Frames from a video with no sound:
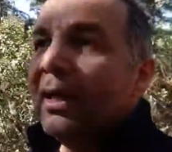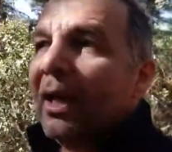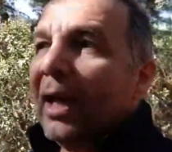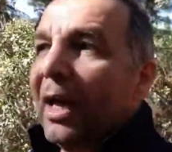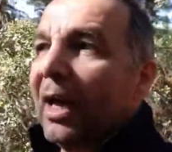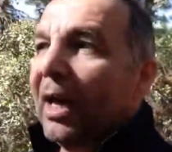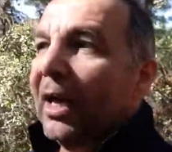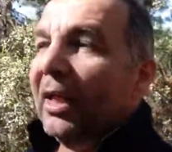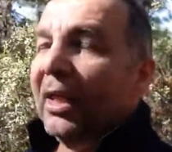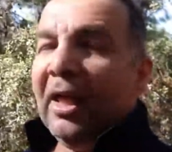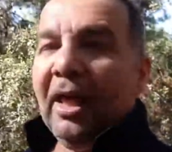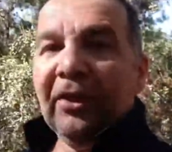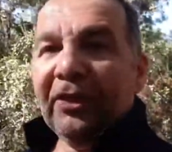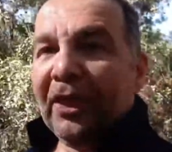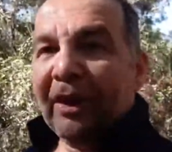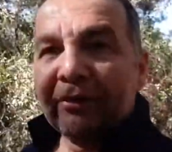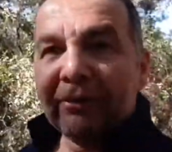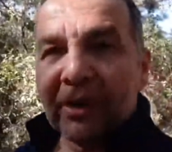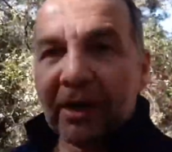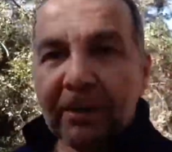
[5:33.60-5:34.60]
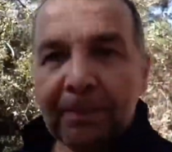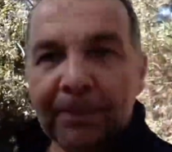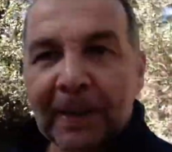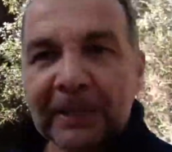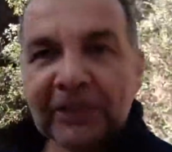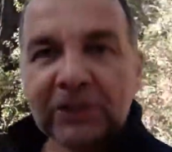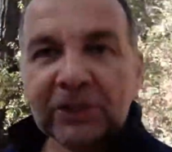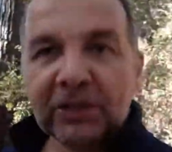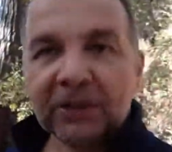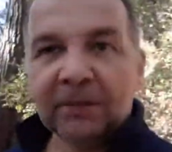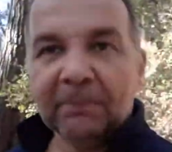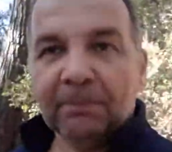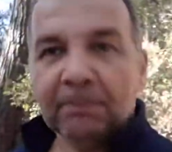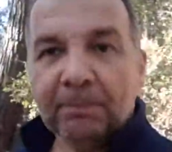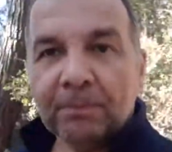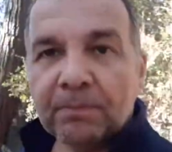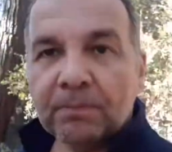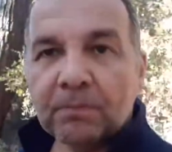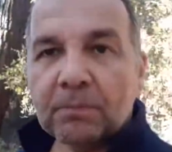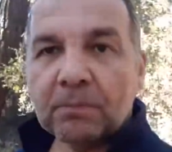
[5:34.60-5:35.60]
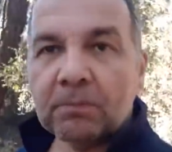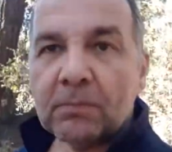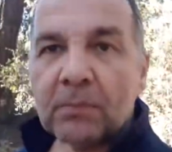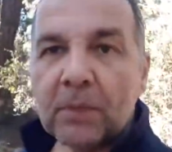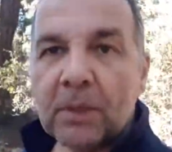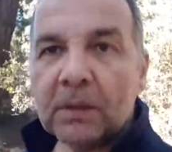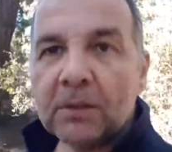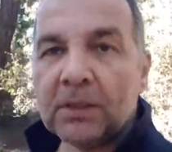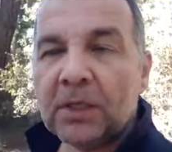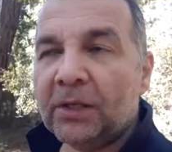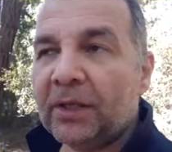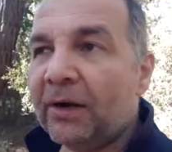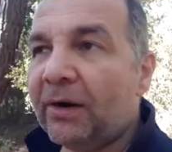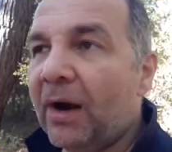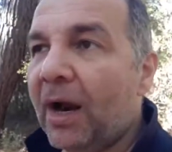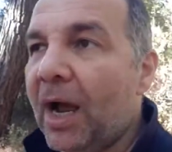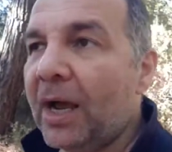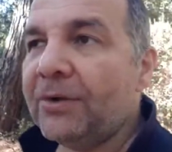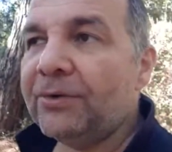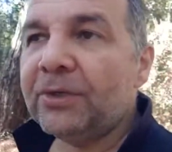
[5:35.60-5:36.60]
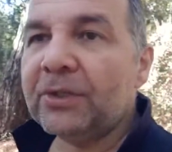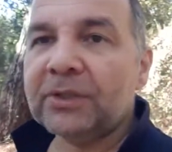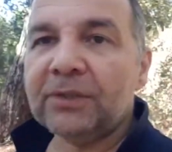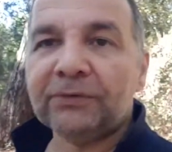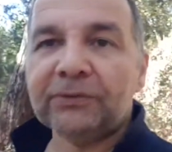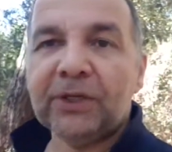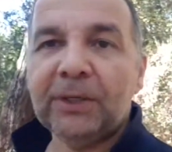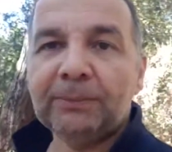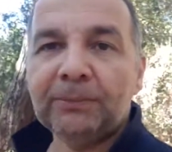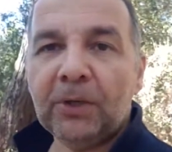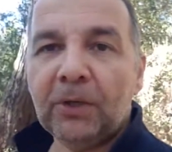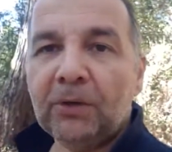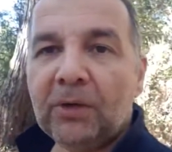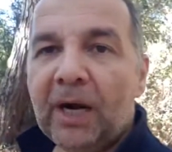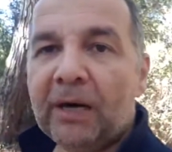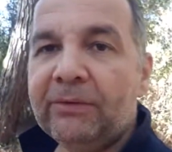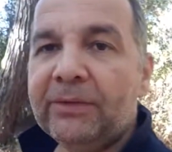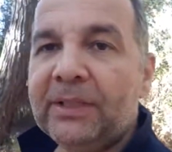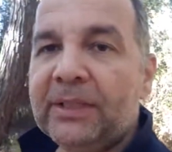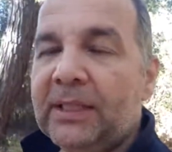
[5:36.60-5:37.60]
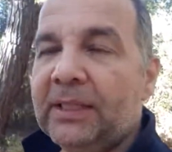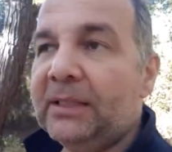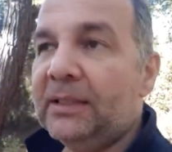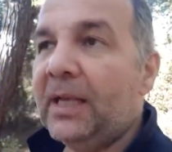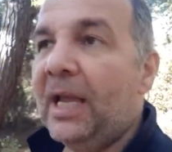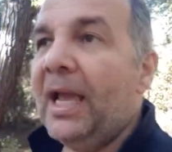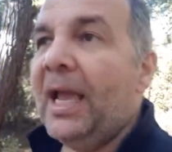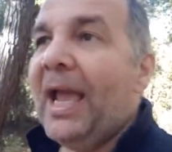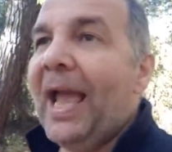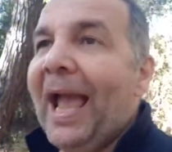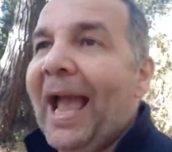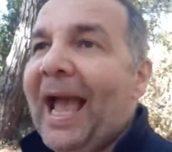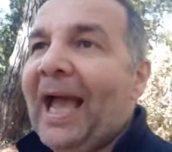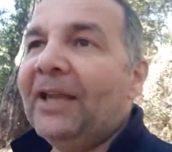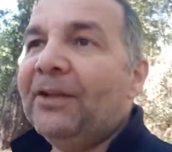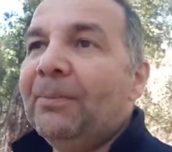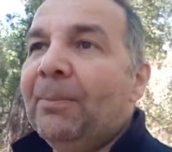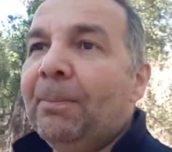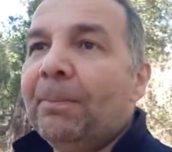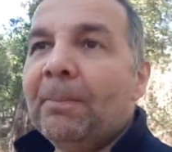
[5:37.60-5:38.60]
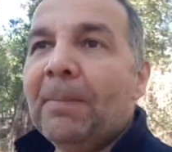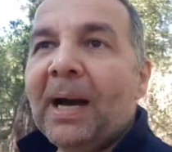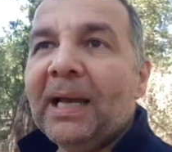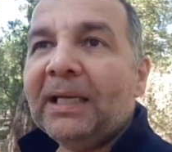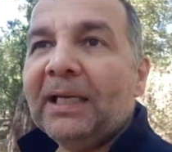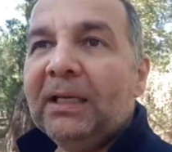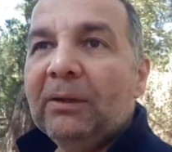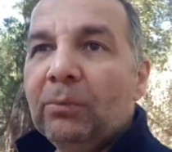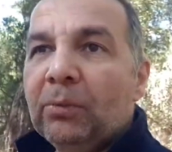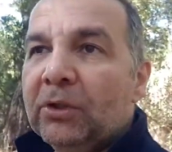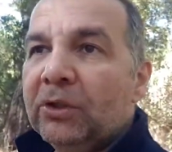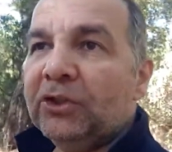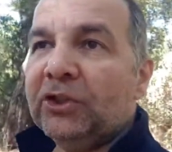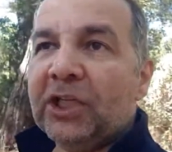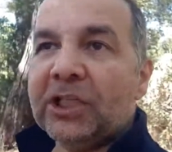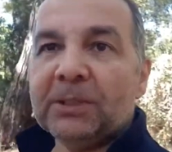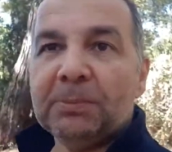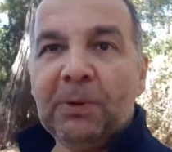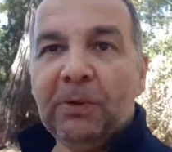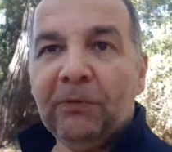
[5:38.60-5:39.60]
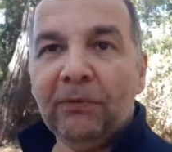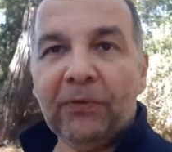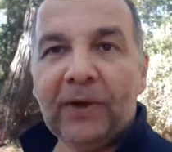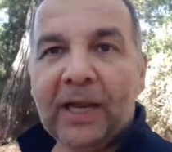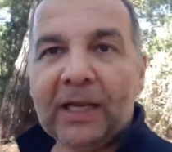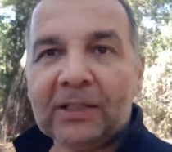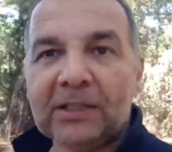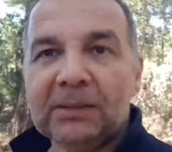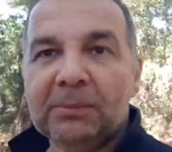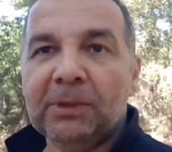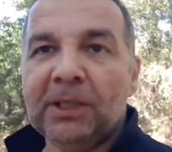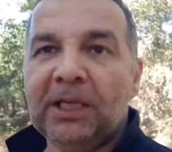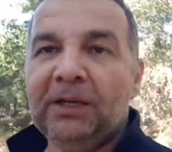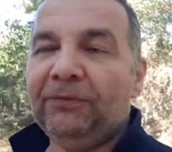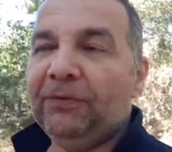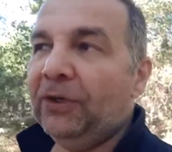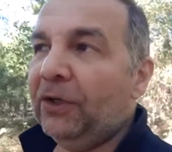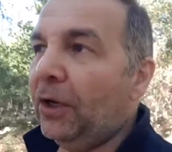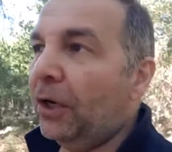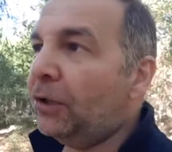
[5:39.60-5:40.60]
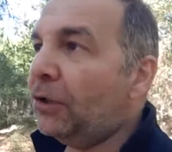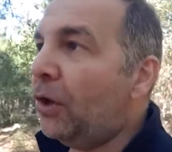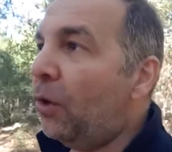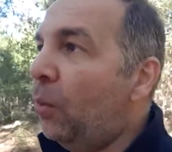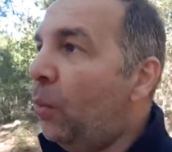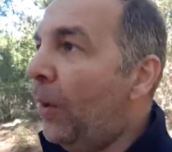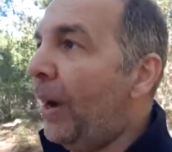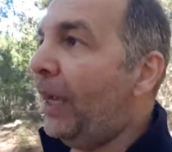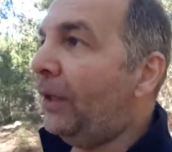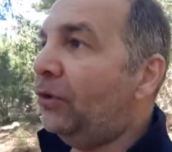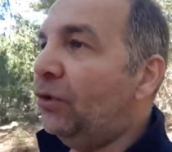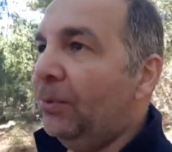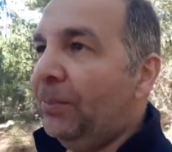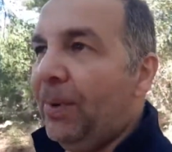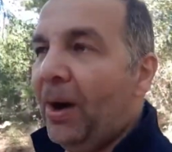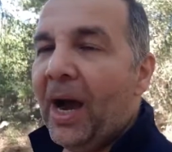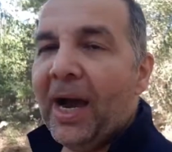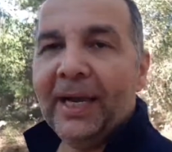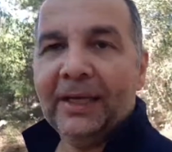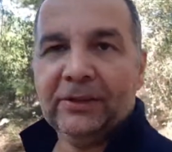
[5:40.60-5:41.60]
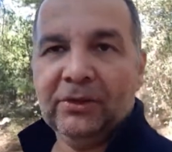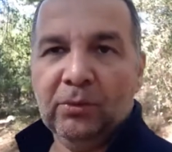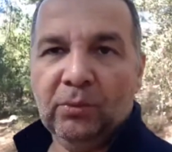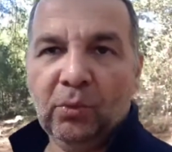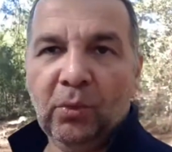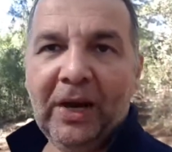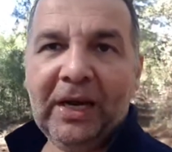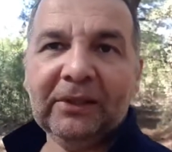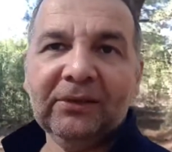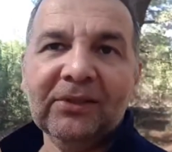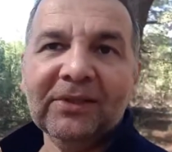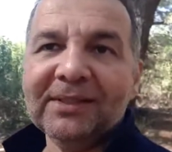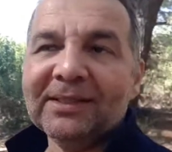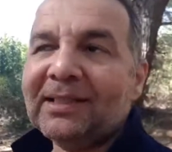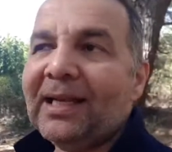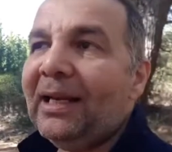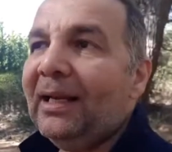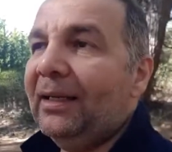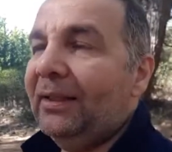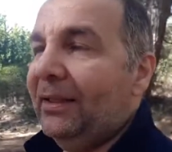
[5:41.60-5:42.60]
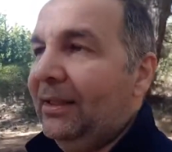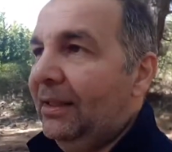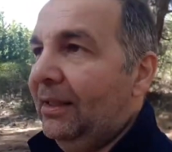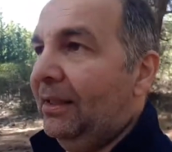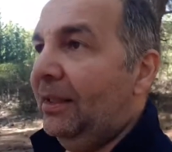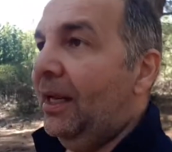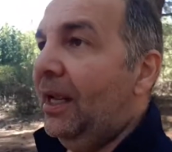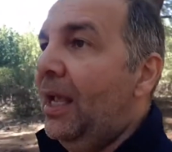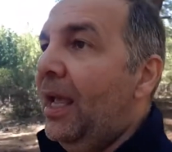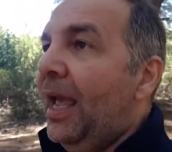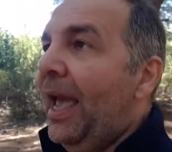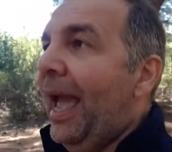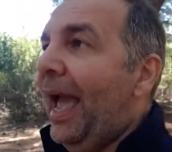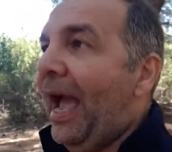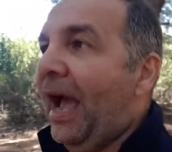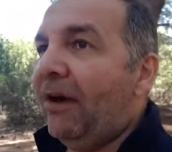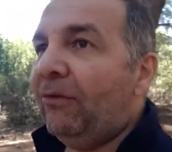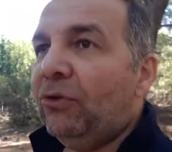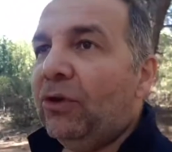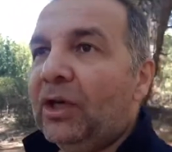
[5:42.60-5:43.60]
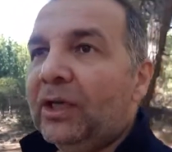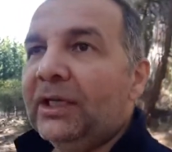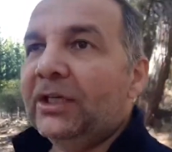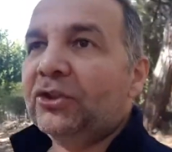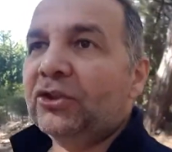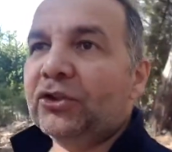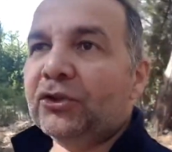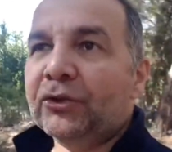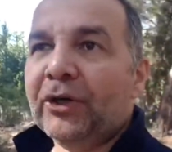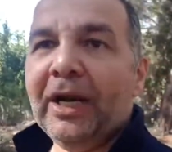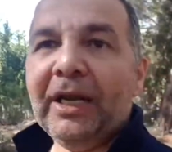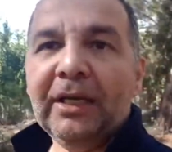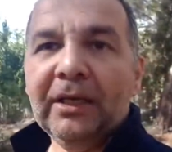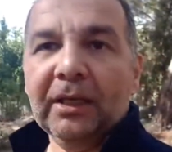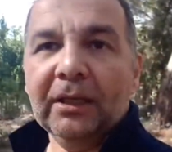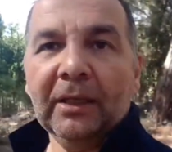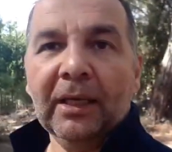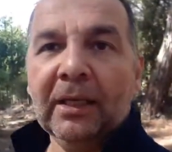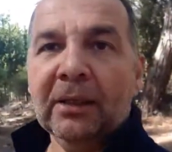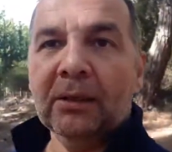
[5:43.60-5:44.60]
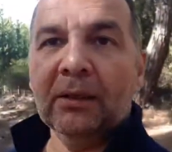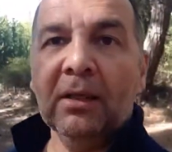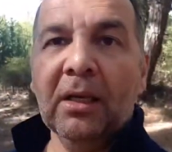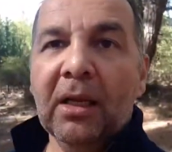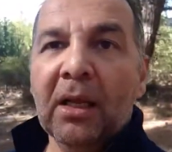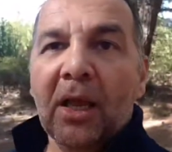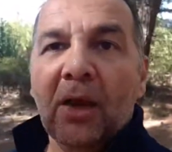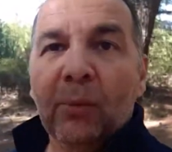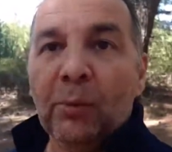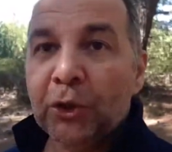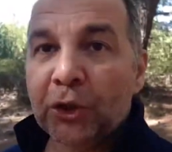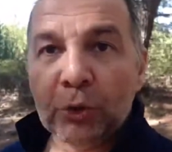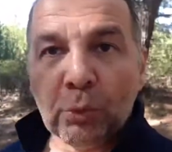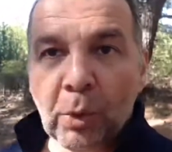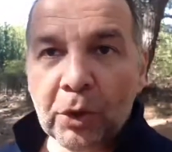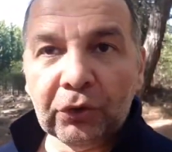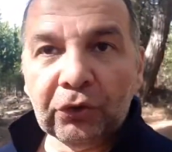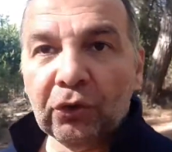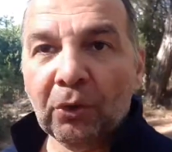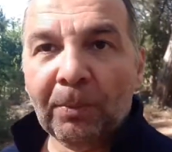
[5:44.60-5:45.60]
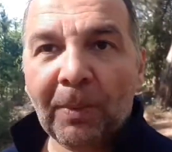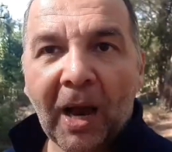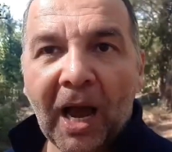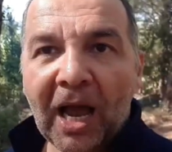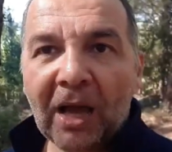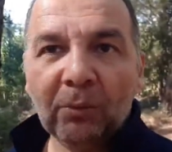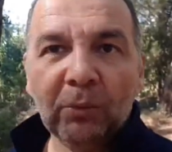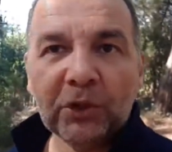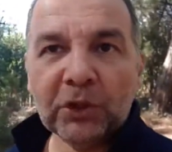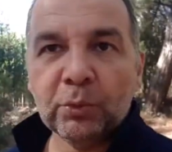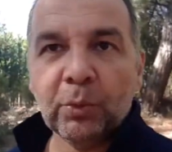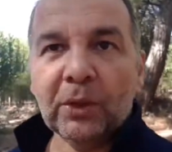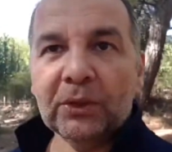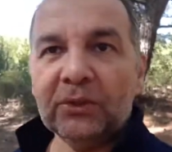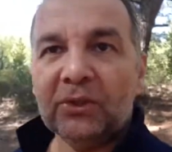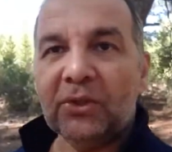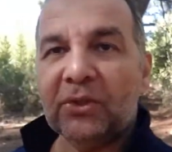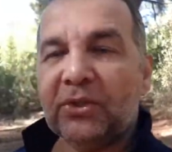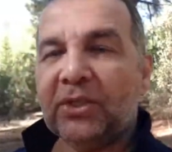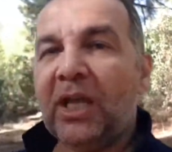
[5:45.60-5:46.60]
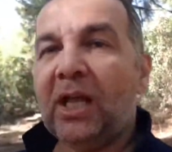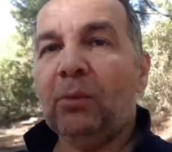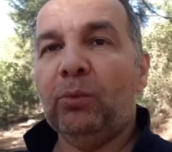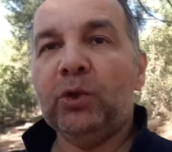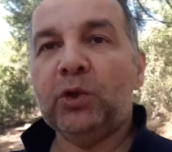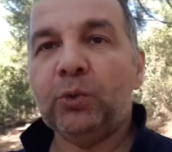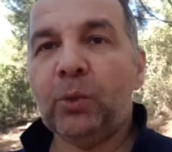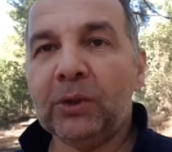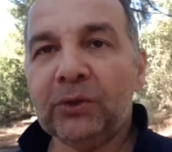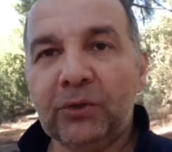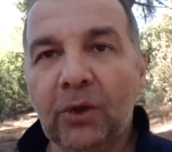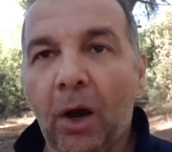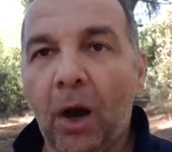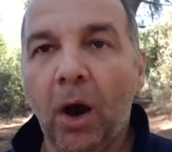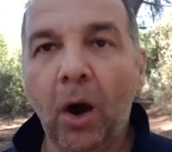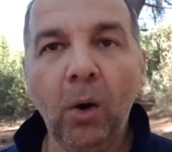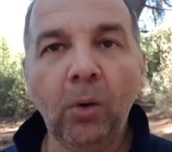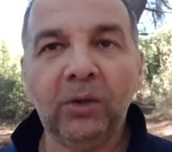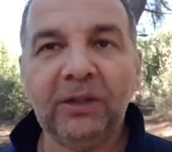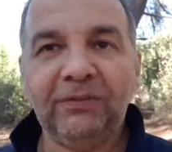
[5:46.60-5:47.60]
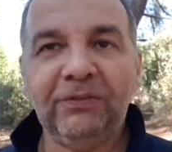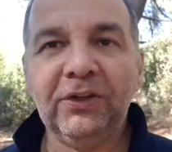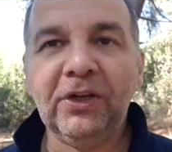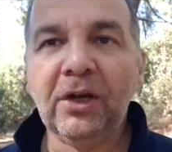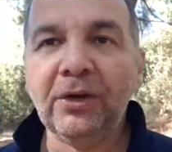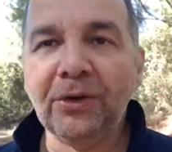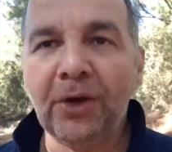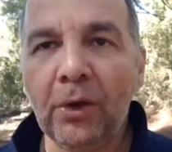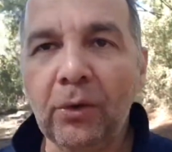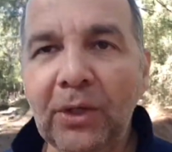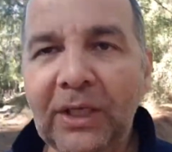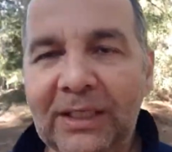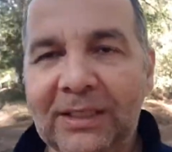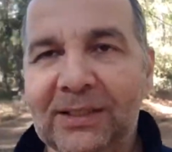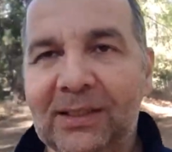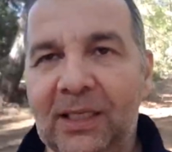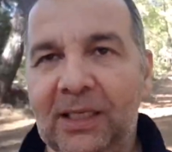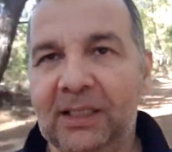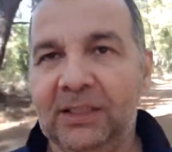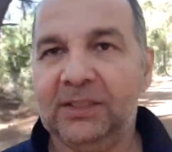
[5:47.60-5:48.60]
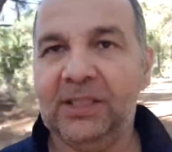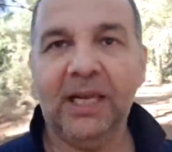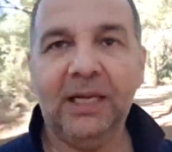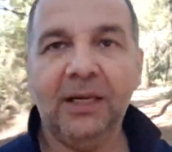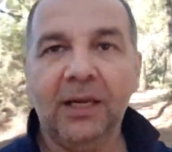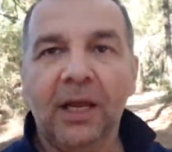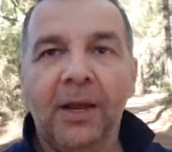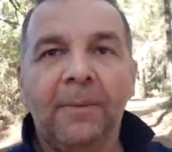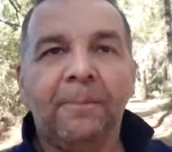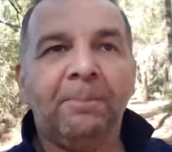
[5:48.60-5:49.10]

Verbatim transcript: uh, there are a bunch of them. So there are hundreds of cryptocurrencies, and money will just be flexible. And if you don't know where to buy it and where to sell it and how you're going to trade it and which one to buy, which one to sell, which one to hold, if you don't know these things, then